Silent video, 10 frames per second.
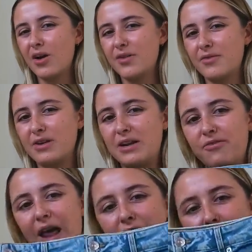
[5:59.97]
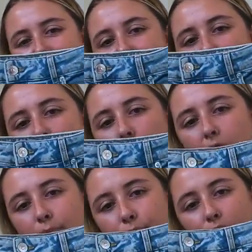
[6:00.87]
oh, they're really flattering, so
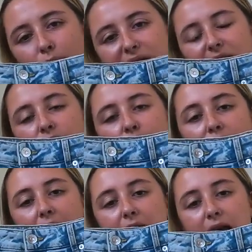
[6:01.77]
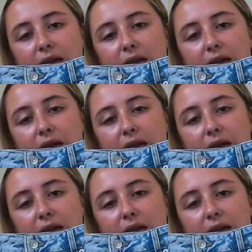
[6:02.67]
I bought myself a pair